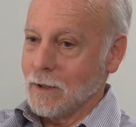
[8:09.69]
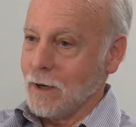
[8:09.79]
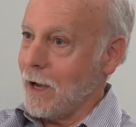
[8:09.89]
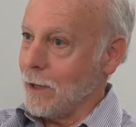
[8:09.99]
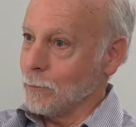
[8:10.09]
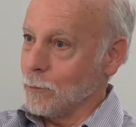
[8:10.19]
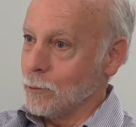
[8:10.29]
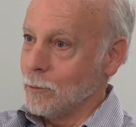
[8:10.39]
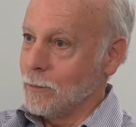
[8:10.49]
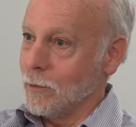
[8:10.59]
a hot
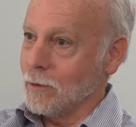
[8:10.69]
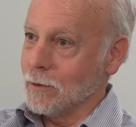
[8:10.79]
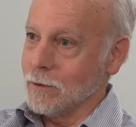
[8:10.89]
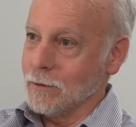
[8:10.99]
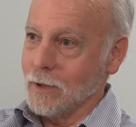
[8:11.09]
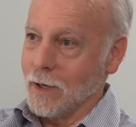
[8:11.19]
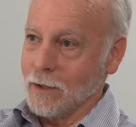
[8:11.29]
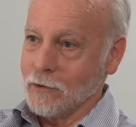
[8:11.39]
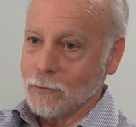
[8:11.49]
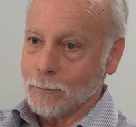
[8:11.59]
room or
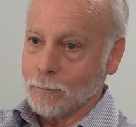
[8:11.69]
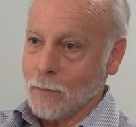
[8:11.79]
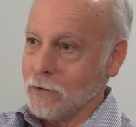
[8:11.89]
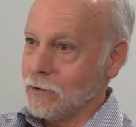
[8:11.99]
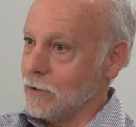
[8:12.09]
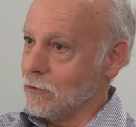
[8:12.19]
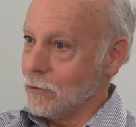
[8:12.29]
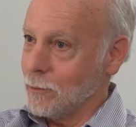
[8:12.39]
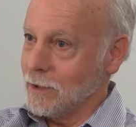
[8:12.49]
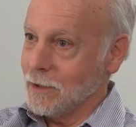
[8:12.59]
a spicy
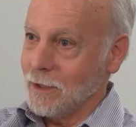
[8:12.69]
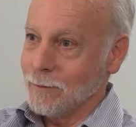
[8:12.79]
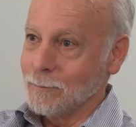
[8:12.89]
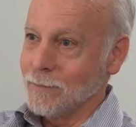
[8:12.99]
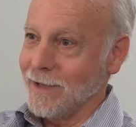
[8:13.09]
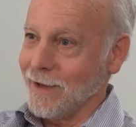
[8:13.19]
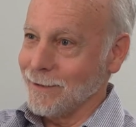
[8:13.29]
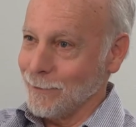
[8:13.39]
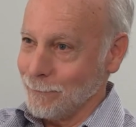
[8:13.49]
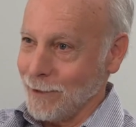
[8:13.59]
chewing gum
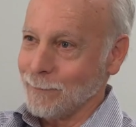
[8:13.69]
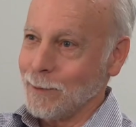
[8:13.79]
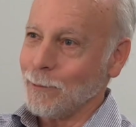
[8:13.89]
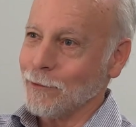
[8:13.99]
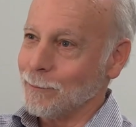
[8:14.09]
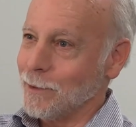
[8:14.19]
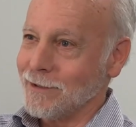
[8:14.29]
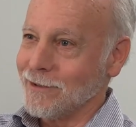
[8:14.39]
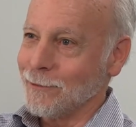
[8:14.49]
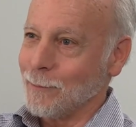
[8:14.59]
can affect people's
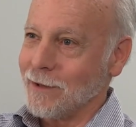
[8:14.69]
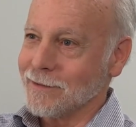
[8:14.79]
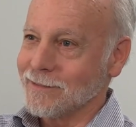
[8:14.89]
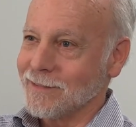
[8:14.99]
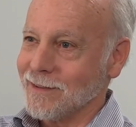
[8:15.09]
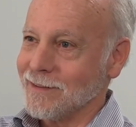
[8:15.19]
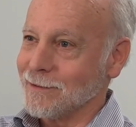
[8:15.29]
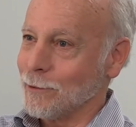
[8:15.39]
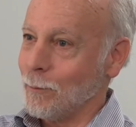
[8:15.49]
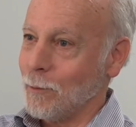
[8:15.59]
opinions about
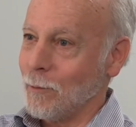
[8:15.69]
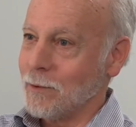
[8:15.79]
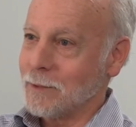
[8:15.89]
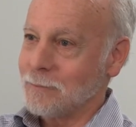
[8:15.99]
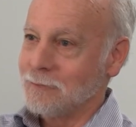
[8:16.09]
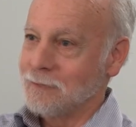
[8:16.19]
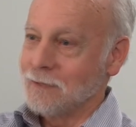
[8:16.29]
global warming.